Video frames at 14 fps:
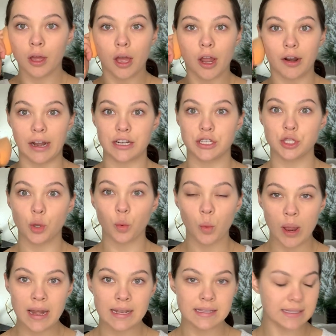All right, so
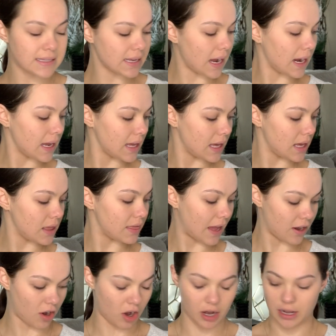once I get that
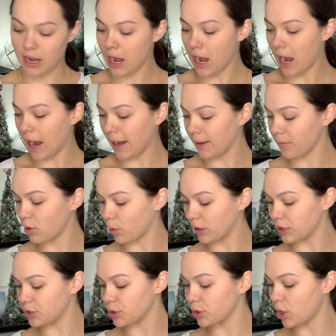on, I am
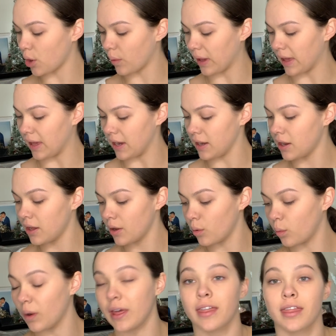going to go in
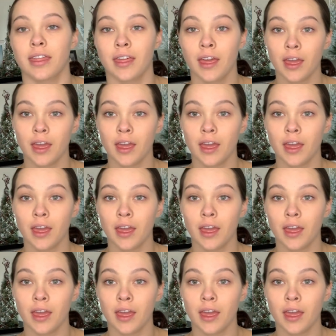with